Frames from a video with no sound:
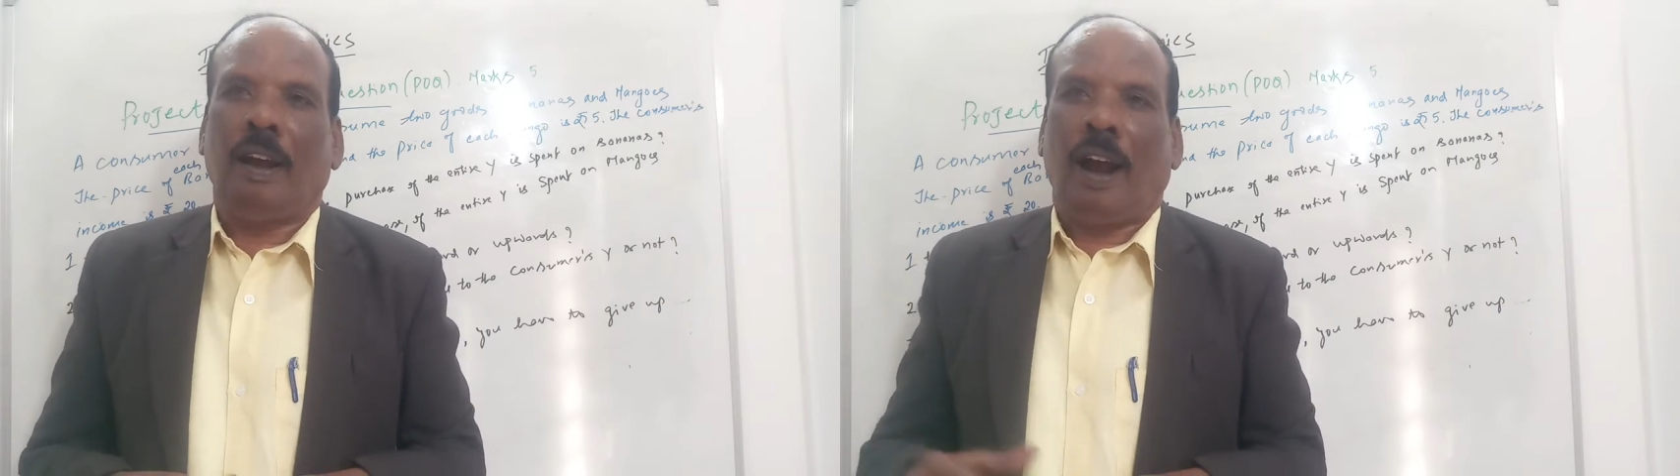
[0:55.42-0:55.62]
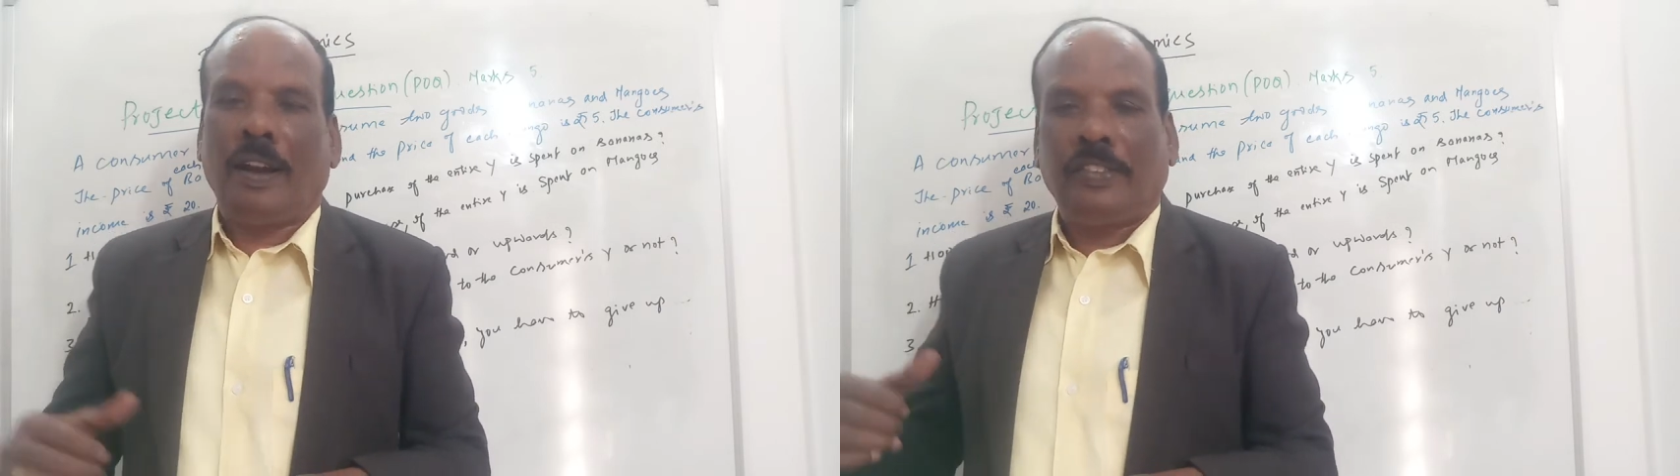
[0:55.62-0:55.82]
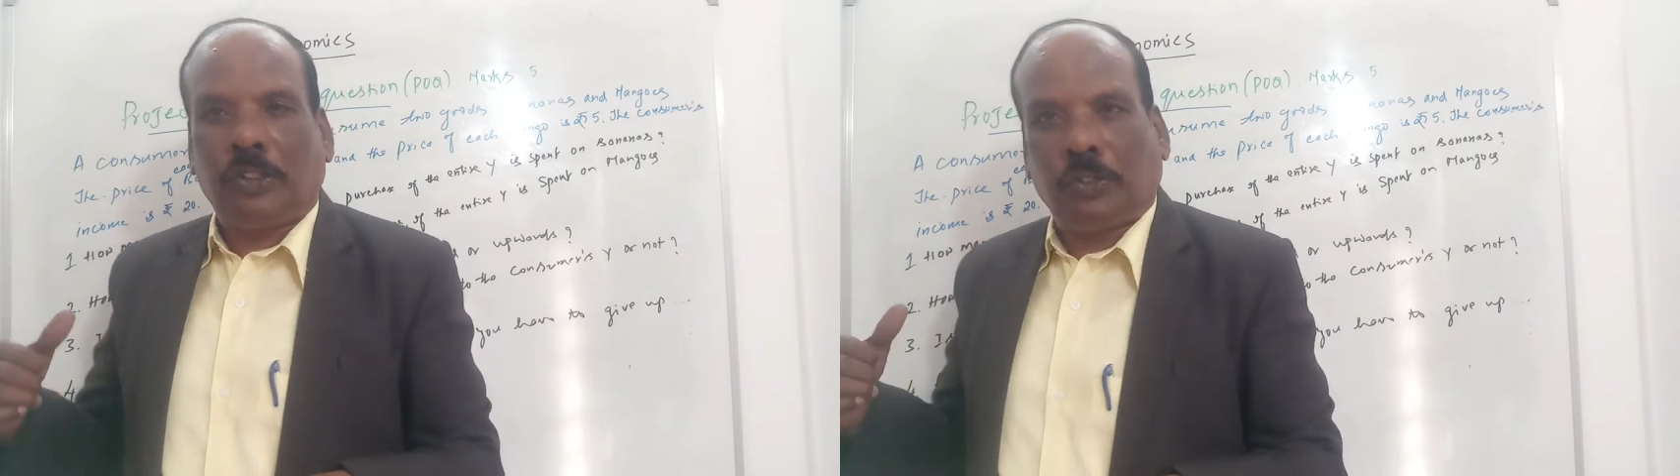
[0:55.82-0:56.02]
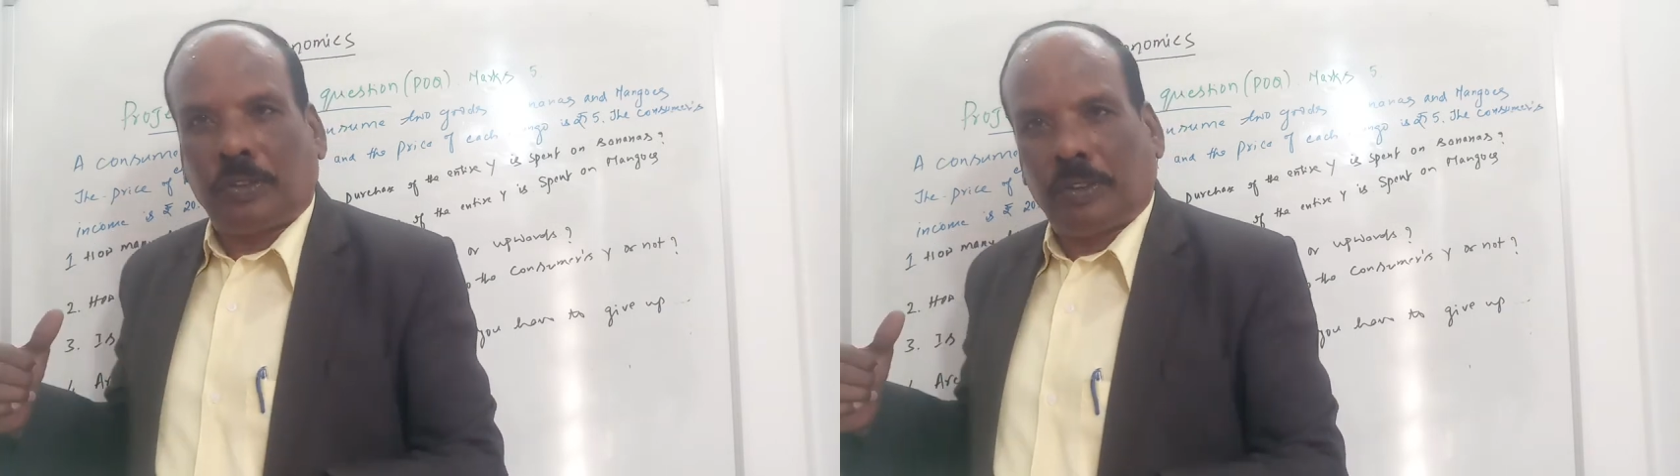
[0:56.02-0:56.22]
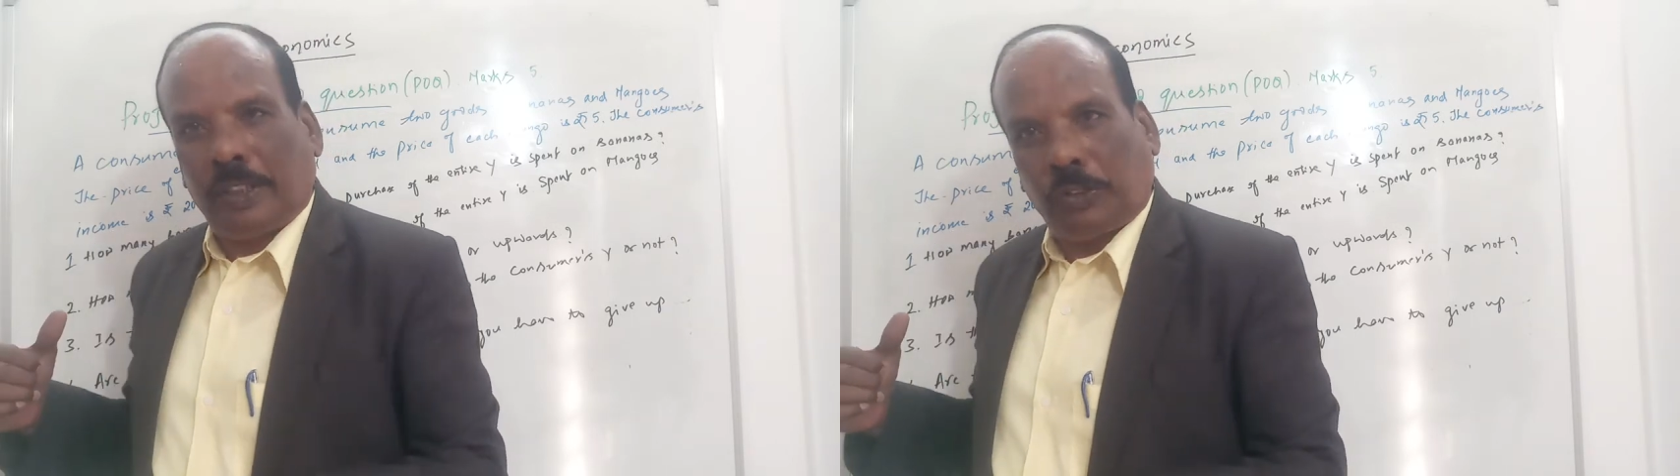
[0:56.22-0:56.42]
and the,
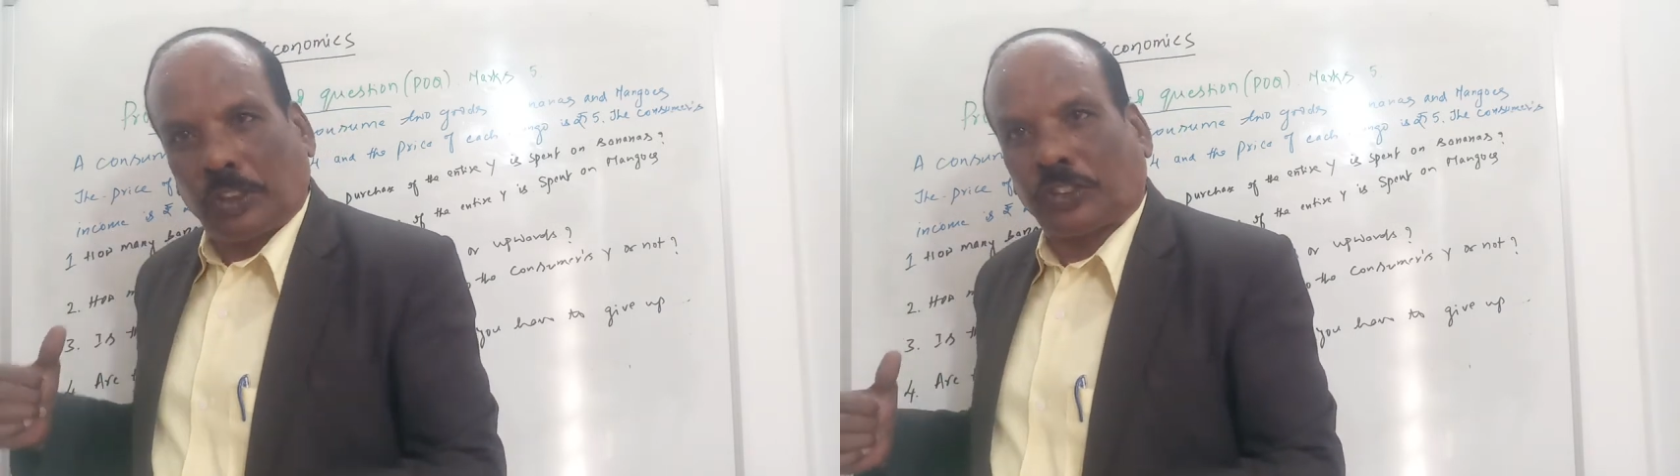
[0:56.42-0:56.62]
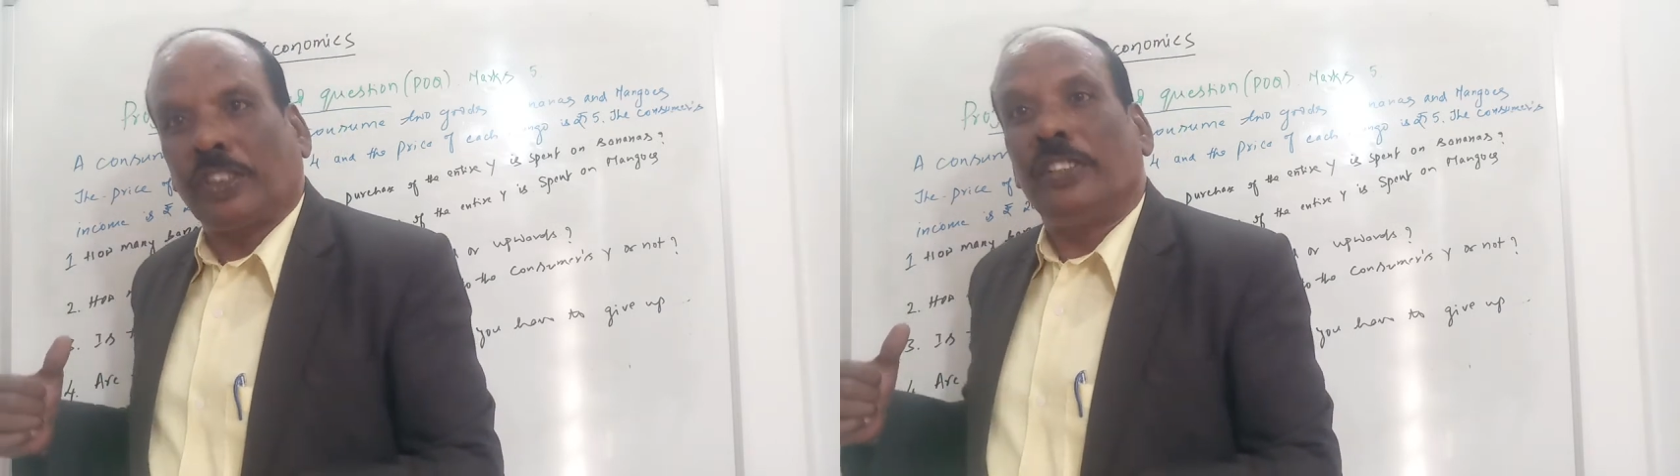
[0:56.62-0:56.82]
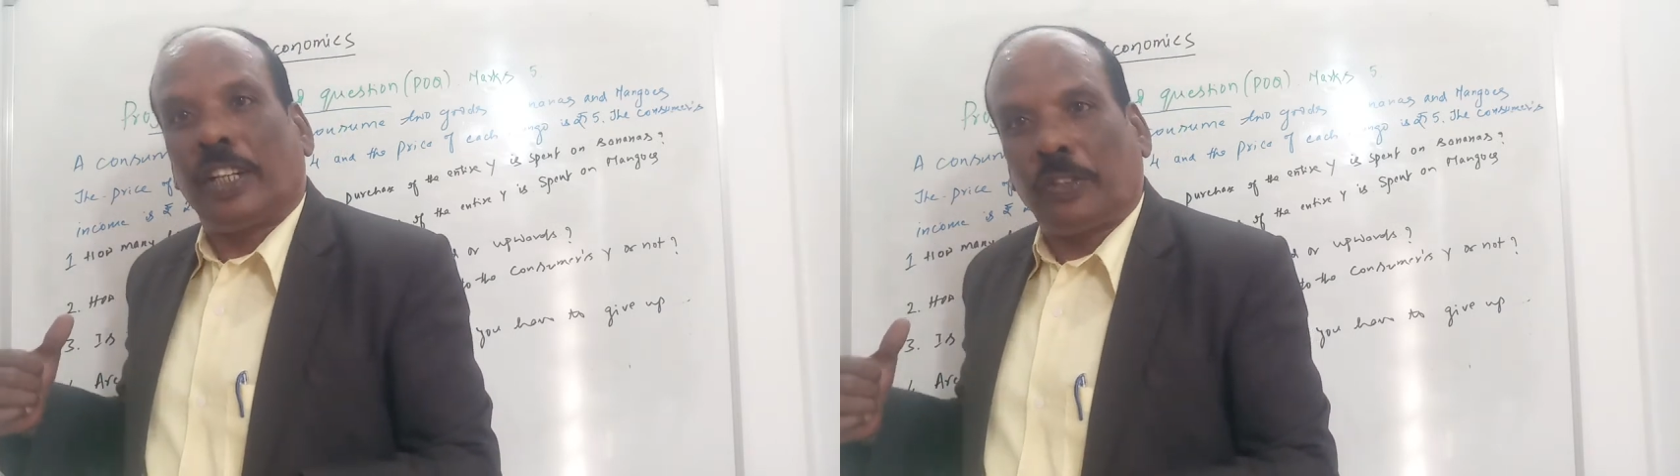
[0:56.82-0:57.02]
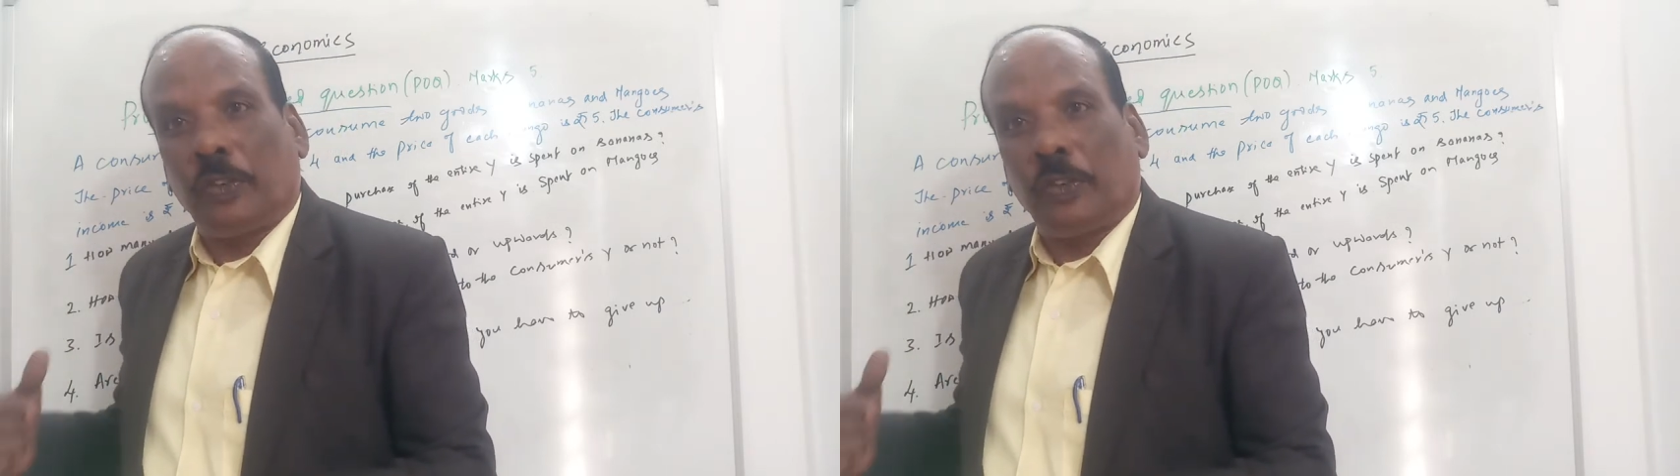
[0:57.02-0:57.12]
the question that